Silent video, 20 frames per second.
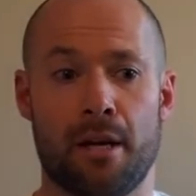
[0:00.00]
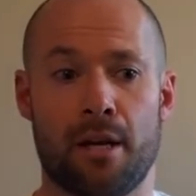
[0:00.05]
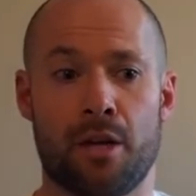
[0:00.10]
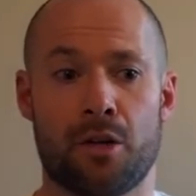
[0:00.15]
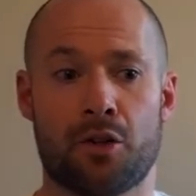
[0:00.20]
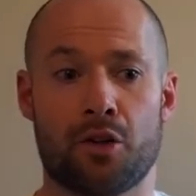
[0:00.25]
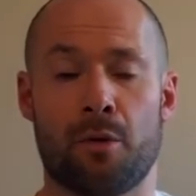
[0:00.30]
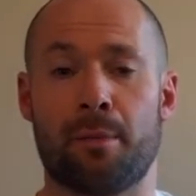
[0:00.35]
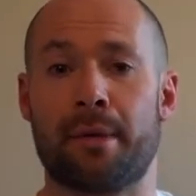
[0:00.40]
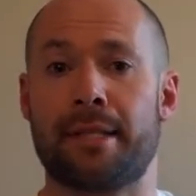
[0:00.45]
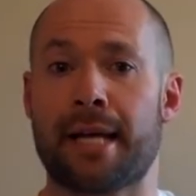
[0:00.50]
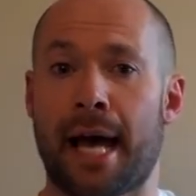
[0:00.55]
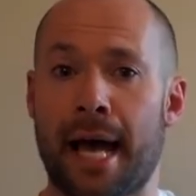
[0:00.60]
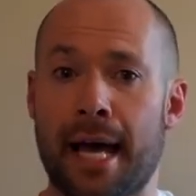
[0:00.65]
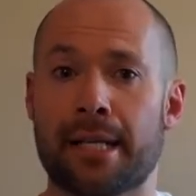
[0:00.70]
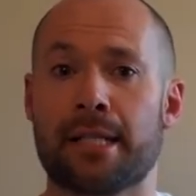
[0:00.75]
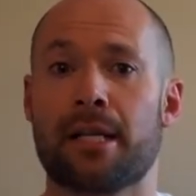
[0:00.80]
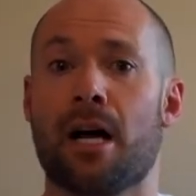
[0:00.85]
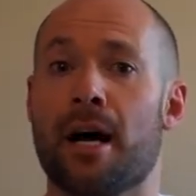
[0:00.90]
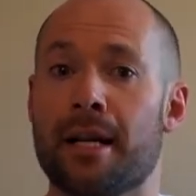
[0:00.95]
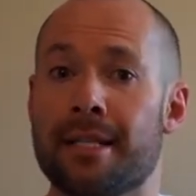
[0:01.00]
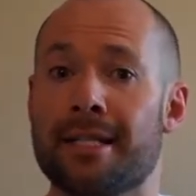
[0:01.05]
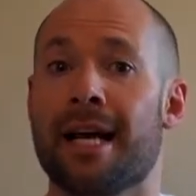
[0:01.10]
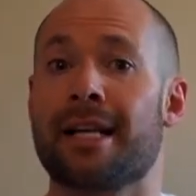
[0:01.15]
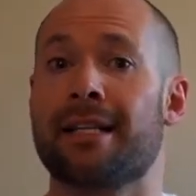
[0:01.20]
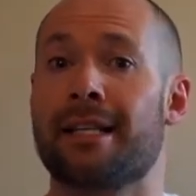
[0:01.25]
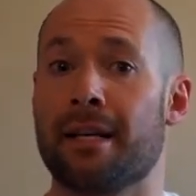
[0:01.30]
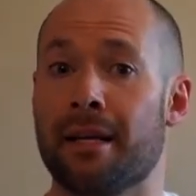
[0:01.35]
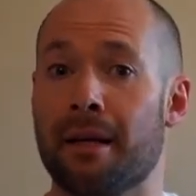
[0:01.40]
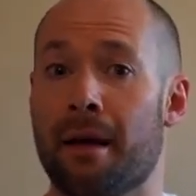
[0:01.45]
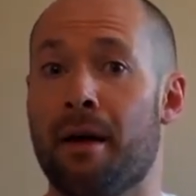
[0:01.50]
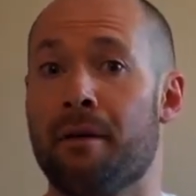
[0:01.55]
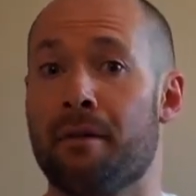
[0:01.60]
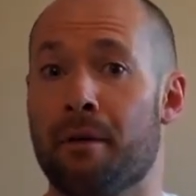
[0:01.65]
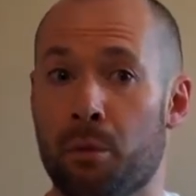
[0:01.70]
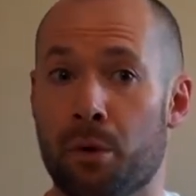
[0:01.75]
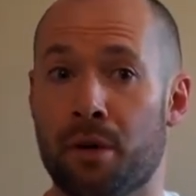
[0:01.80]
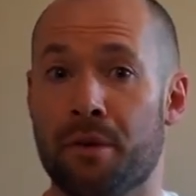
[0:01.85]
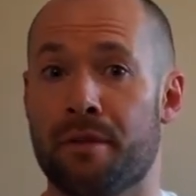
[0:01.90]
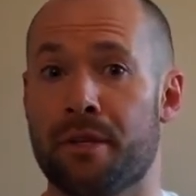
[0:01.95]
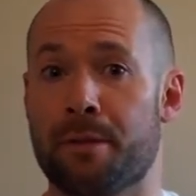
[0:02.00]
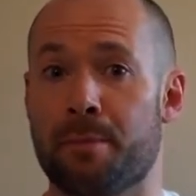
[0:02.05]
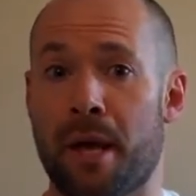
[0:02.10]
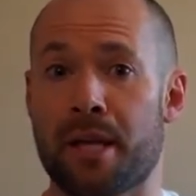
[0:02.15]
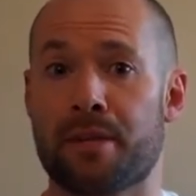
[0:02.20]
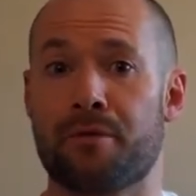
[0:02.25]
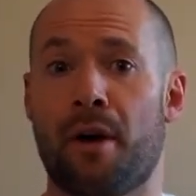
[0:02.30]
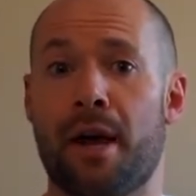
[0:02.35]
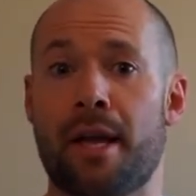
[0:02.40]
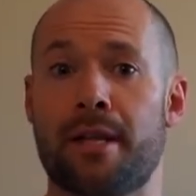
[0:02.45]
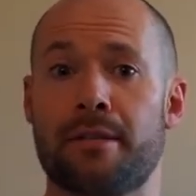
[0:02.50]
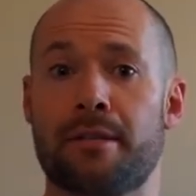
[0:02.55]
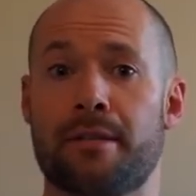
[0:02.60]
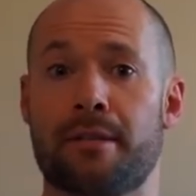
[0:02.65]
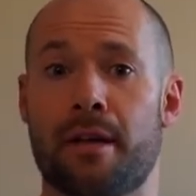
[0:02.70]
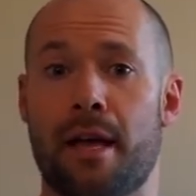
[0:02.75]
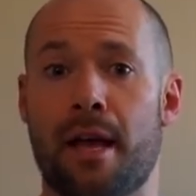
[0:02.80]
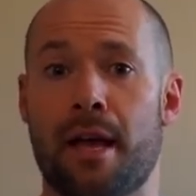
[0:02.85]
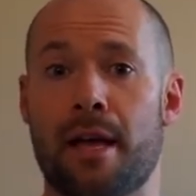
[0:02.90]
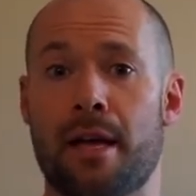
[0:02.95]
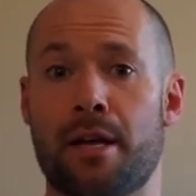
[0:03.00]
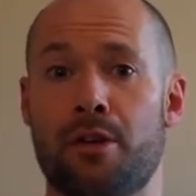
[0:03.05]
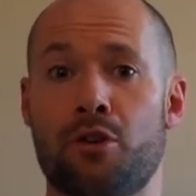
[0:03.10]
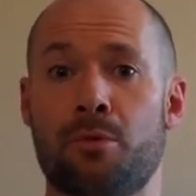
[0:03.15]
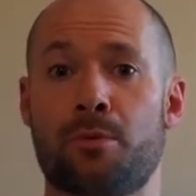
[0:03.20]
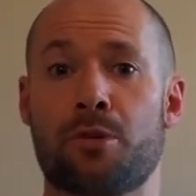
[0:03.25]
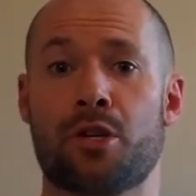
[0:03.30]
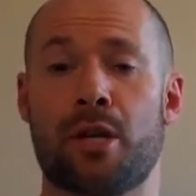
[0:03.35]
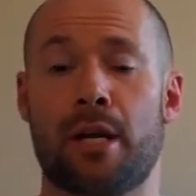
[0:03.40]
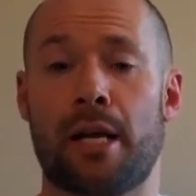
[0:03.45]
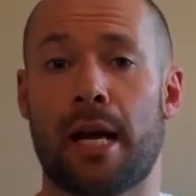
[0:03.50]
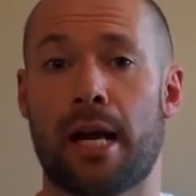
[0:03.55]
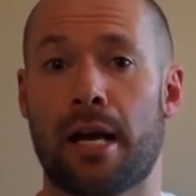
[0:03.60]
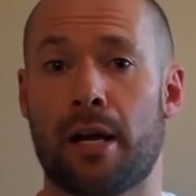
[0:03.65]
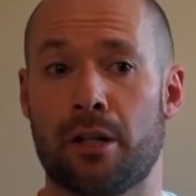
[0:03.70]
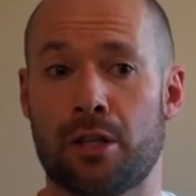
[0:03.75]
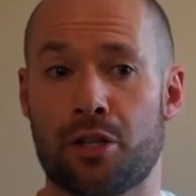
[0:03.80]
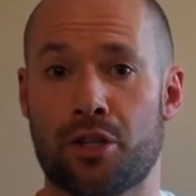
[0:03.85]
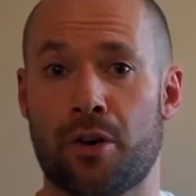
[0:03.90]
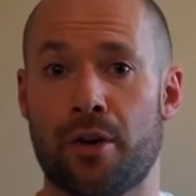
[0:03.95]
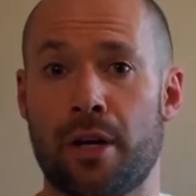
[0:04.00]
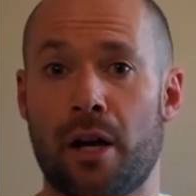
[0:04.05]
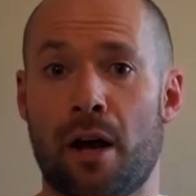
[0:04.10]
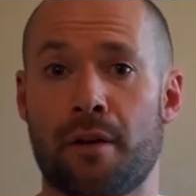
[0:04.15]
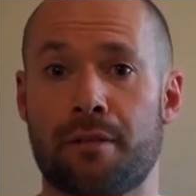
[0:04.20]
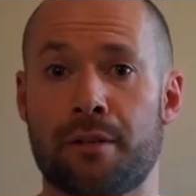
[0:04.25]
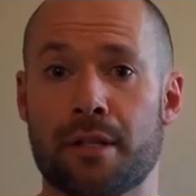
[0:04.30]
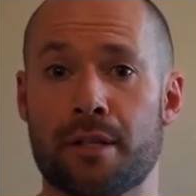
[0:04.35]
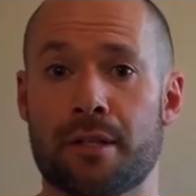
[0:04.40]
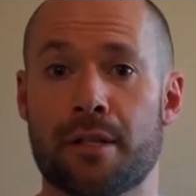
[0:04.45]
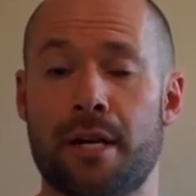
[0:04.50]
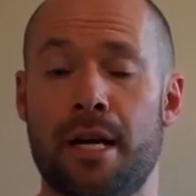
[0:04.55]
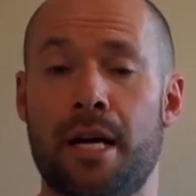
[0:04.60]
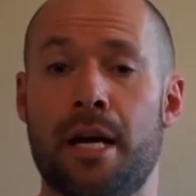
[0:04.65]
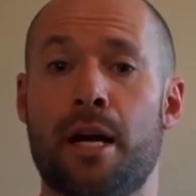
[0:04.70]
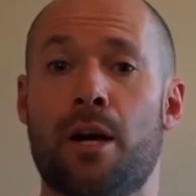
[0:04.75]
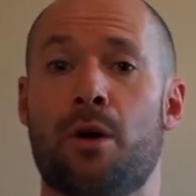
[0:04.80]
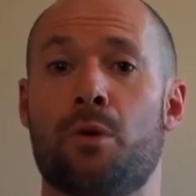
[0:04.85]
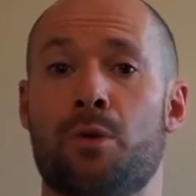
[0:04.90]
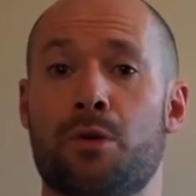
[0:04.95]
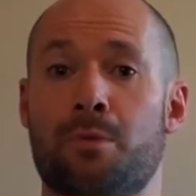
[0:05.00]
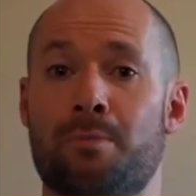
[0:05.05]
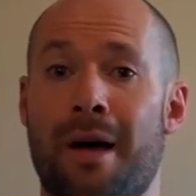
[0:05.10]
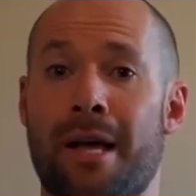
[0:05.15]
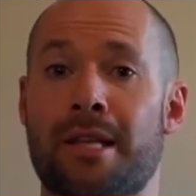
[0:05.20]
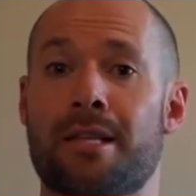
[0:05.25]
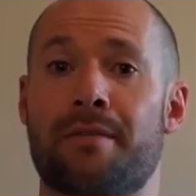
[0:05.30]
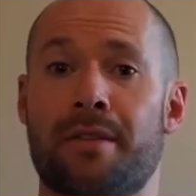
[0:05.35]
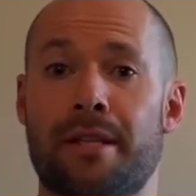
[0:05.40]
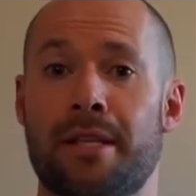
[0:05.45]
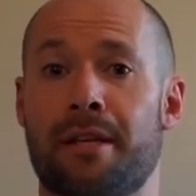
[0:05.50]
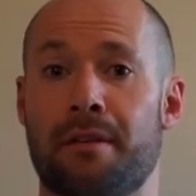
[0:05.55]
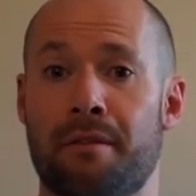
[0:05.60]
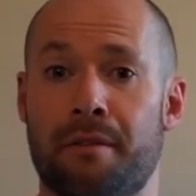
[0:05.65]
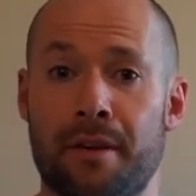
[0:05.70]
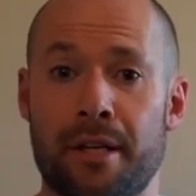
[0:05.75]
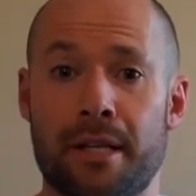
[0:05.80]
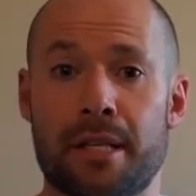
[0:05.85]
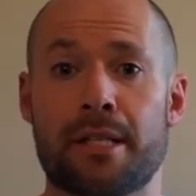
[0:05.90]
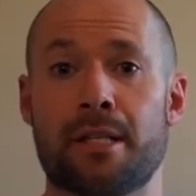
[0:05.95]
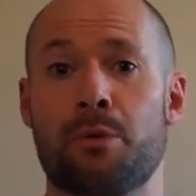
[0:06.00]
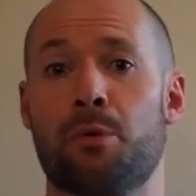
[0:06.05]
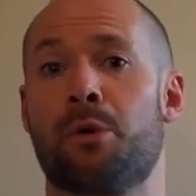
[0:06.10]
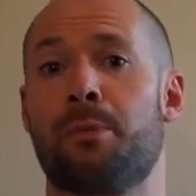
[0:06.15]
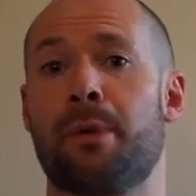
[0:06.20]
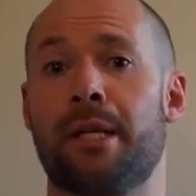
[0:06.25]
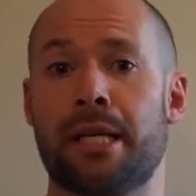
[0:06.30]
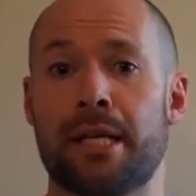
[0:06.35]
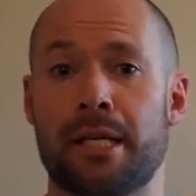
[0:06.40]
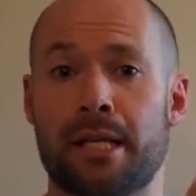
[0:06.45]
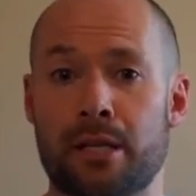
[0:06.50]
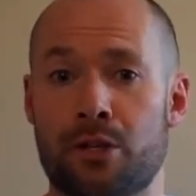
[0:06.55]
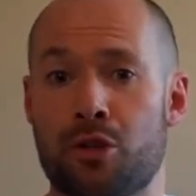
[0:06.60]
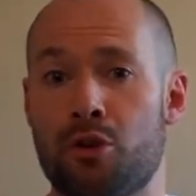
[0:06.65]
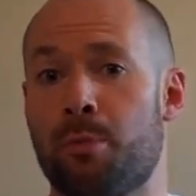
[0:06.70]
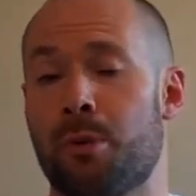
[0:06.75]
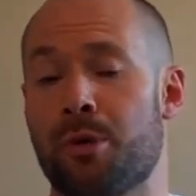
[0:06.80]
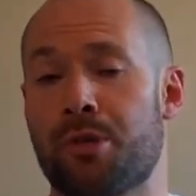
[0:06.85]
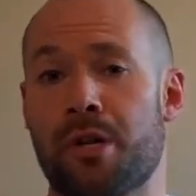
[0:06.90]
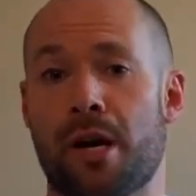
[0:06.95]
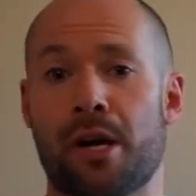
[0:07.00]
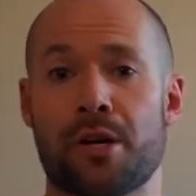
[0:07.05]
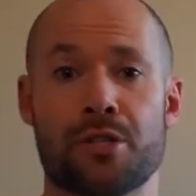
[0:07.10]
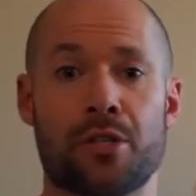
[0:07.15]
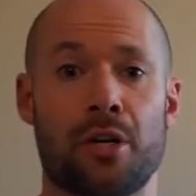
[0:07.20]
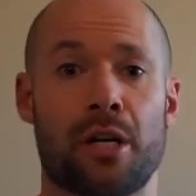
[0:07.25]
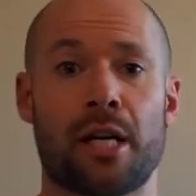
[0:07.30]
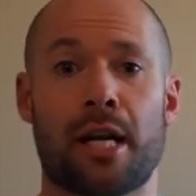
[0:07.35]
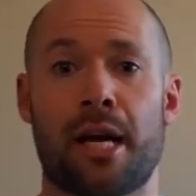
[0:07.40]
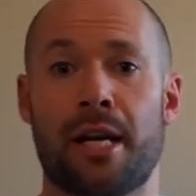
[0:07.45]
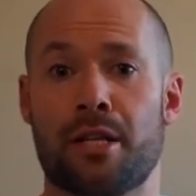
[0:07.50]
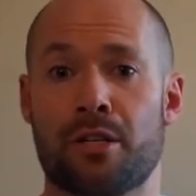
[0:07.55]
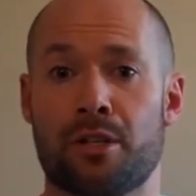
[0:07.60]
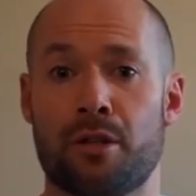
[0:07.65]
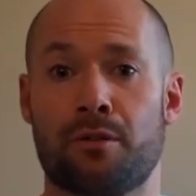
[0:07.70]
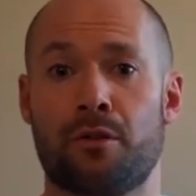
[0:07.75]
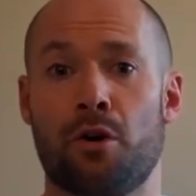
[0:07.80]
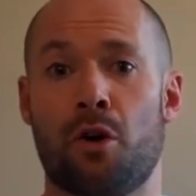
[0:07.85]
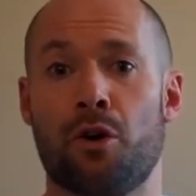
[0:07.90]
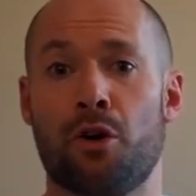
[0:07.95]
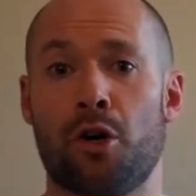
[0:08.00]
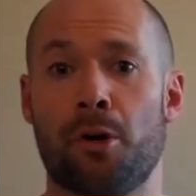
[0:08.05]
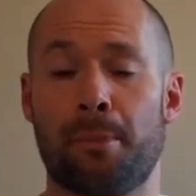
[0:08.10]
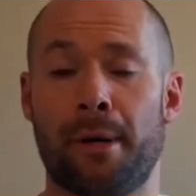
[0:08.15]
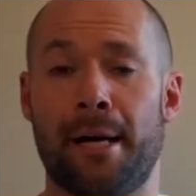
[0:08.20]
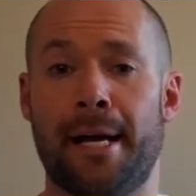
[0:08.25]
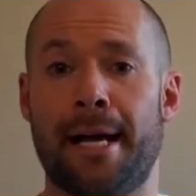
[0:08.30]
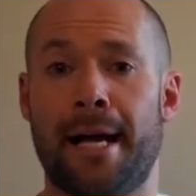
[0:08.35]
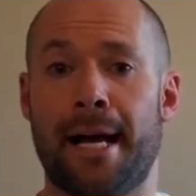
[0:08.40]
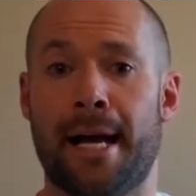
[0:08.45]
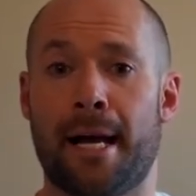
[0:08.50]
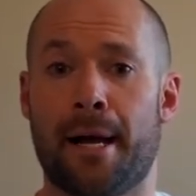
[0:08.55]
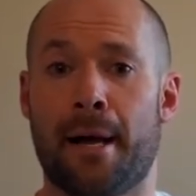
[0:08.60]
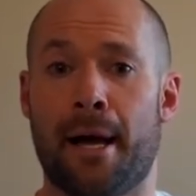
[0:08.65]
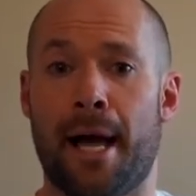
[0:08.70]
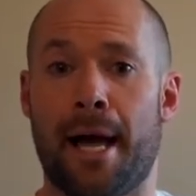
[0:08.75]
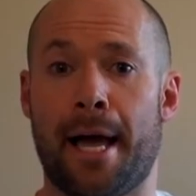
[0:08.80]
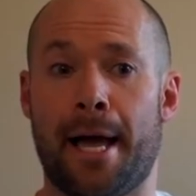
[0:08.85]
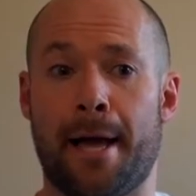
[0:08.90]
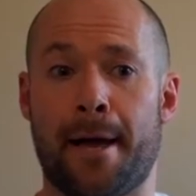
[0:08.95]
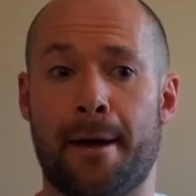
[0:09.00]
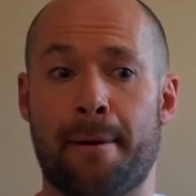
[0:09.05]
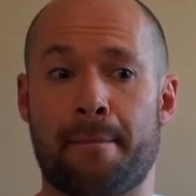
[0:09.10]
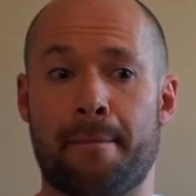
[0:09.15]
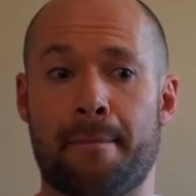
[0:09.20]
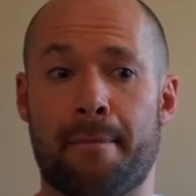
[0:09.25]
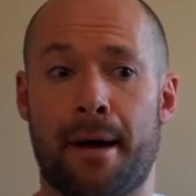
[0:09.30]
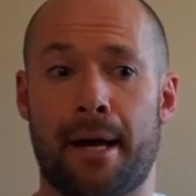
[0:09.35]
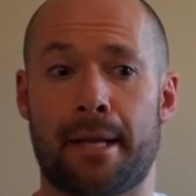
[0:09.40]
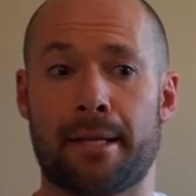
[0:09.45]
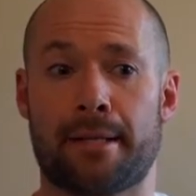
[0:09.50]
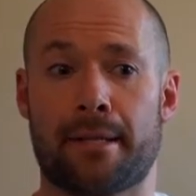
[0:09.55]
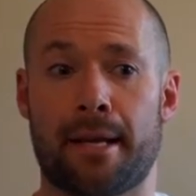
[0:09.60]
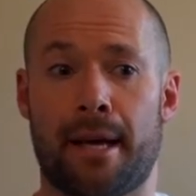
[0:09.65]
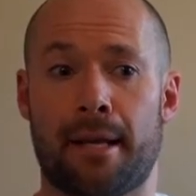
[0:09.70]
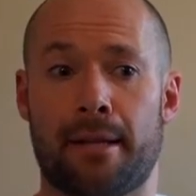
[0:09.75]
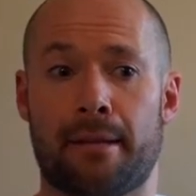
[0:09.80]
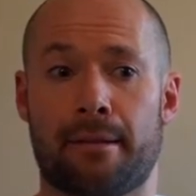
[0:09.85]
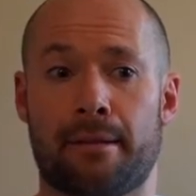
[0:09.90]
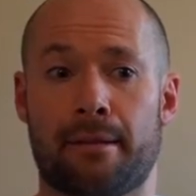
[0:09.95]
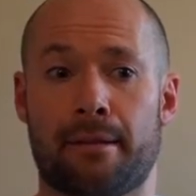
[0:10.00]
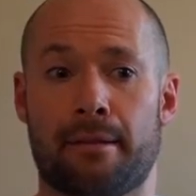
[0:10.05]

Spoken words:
So my dad contacted one of his best friends, a lad called Jerry Loftus, who was massive into the fitness. He would have been into Superstars and all that kind of stuff growing up, and said,